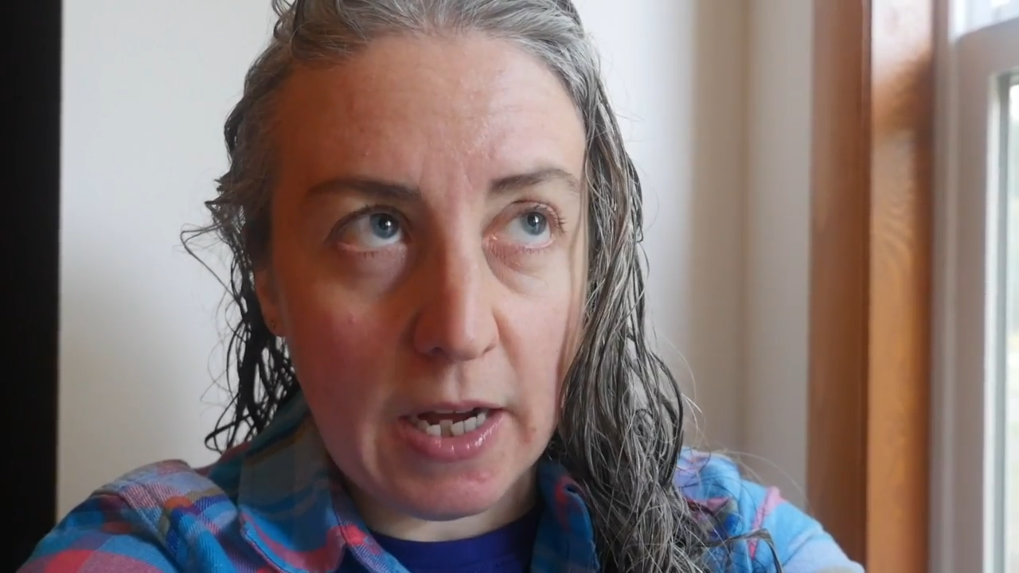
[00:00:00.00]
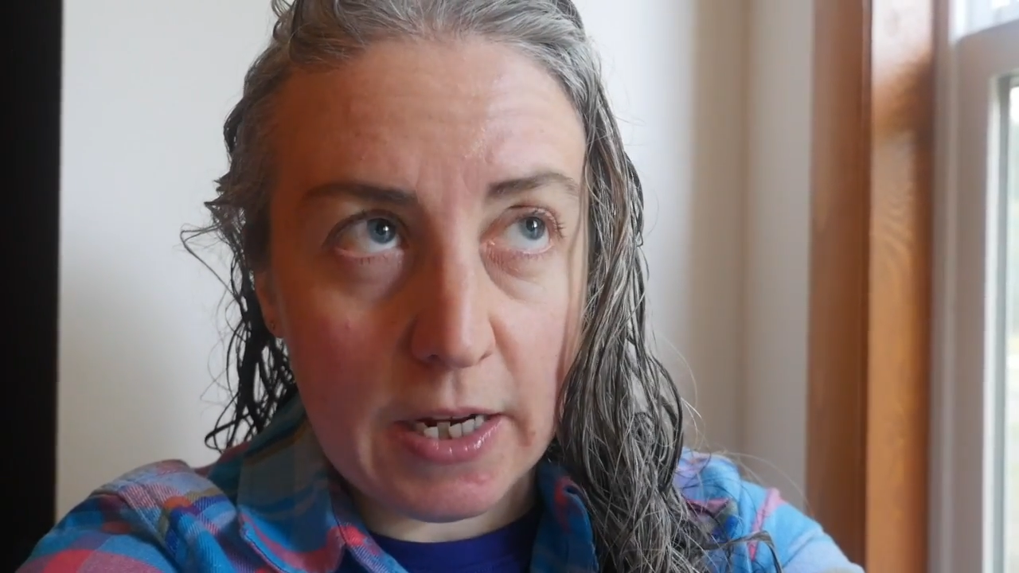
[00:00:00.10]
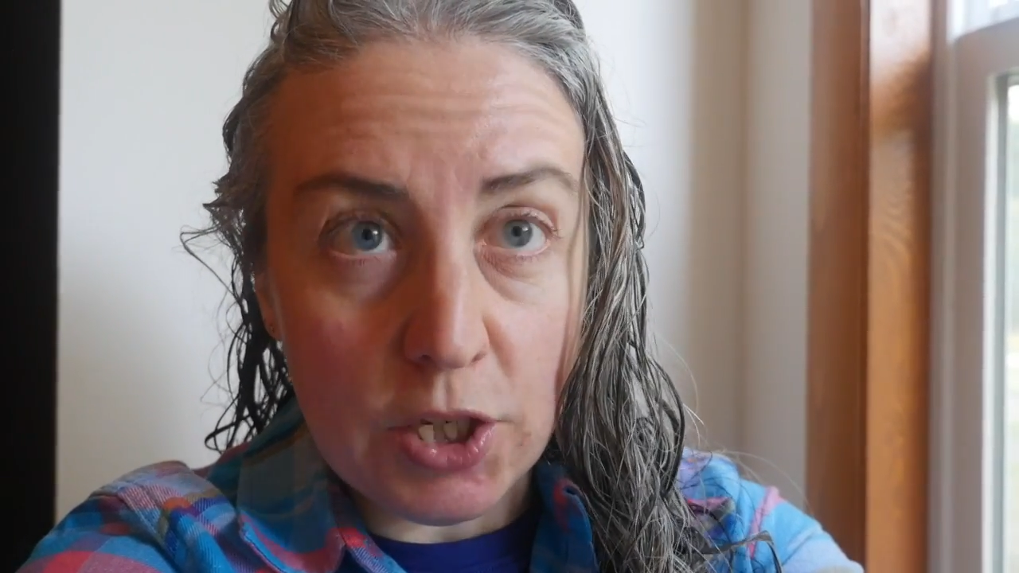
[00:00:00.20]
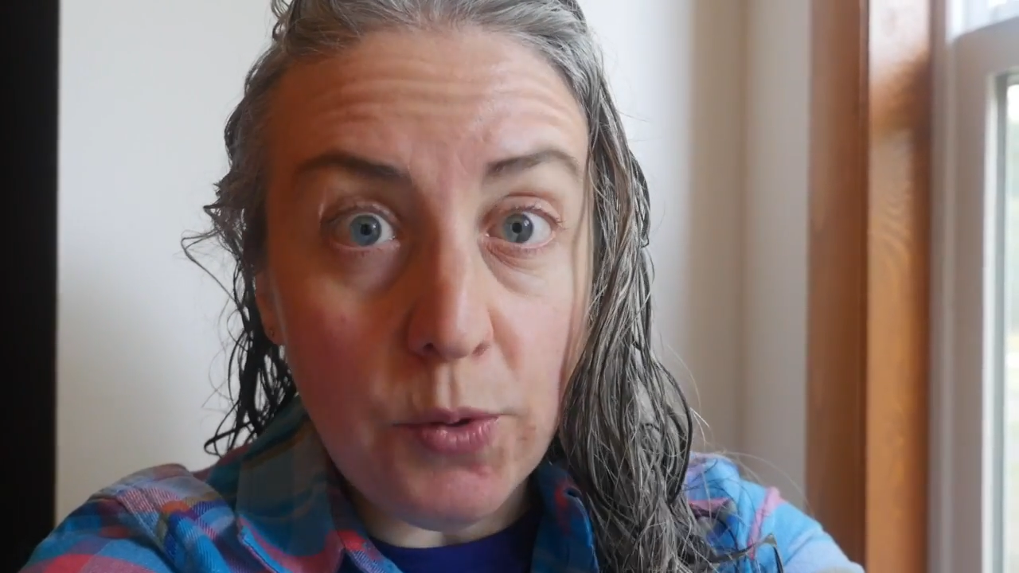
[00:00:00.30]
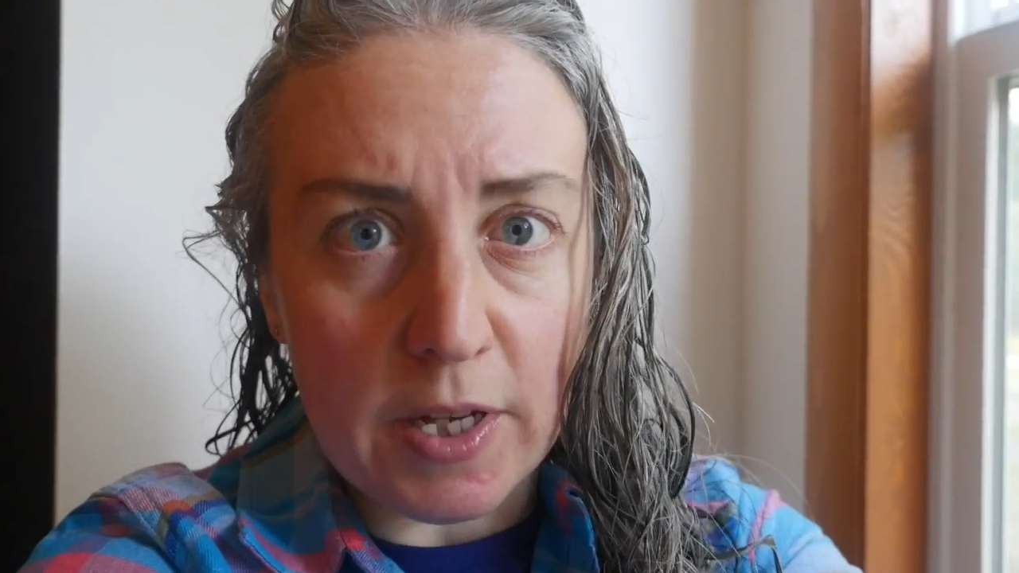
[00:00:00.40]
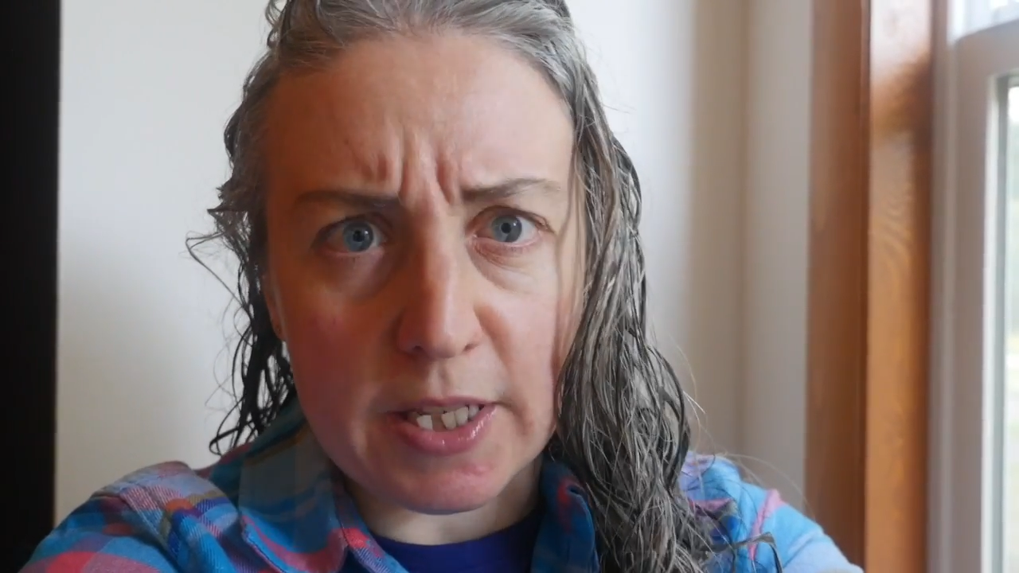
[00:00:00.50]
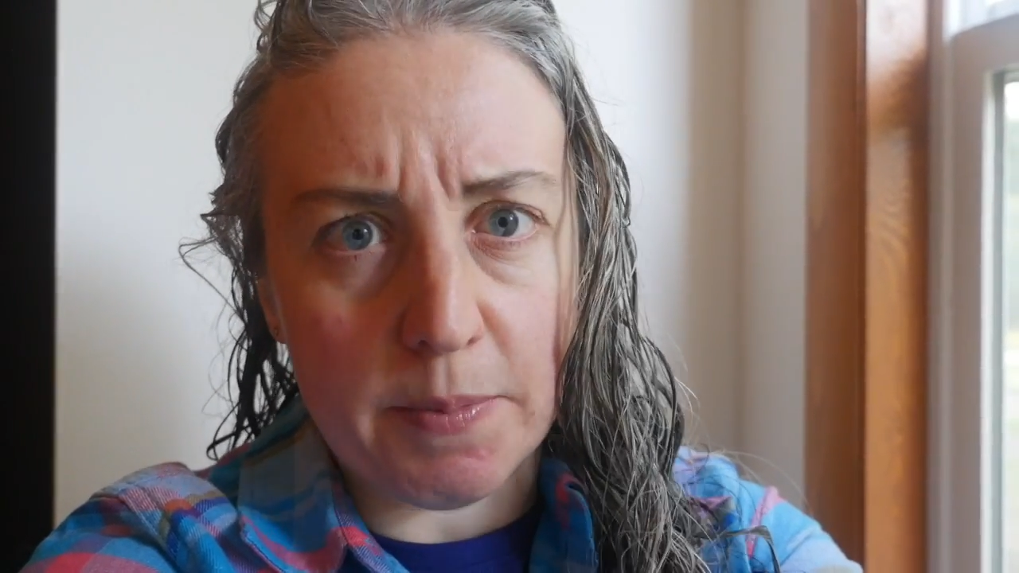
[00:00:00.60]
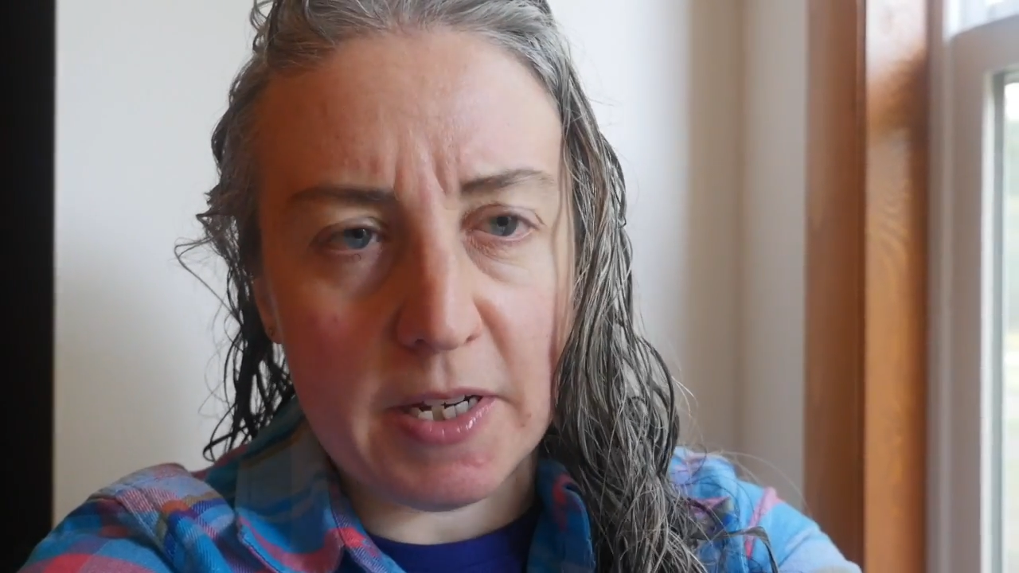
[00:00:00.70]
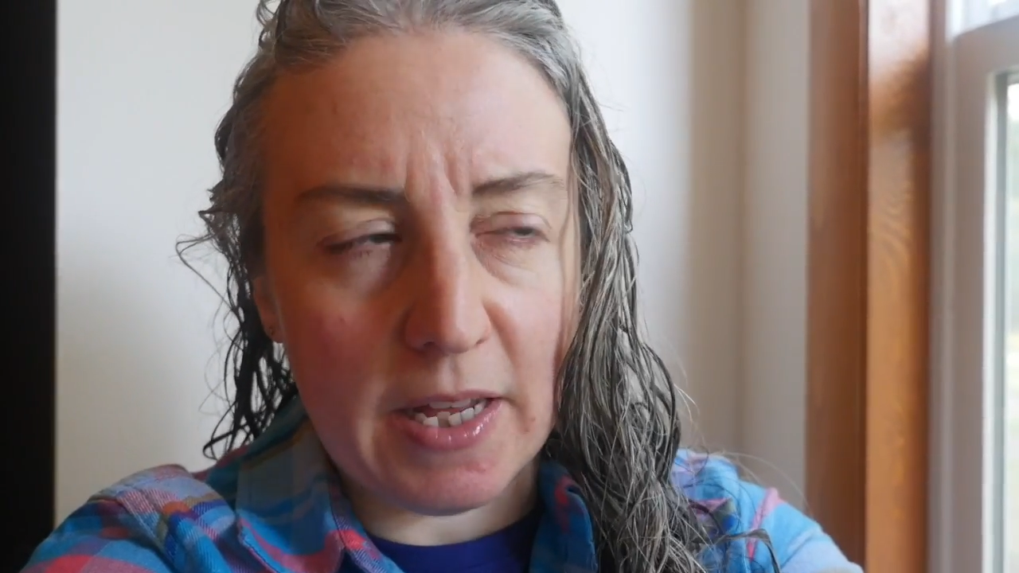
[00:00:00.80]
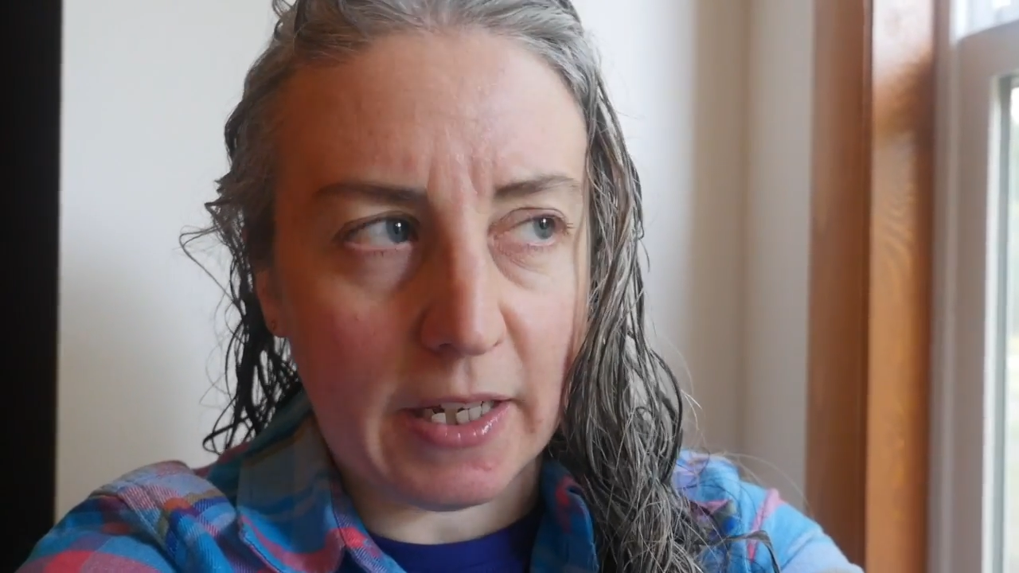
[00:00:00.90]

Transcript: I knew I skipped a day.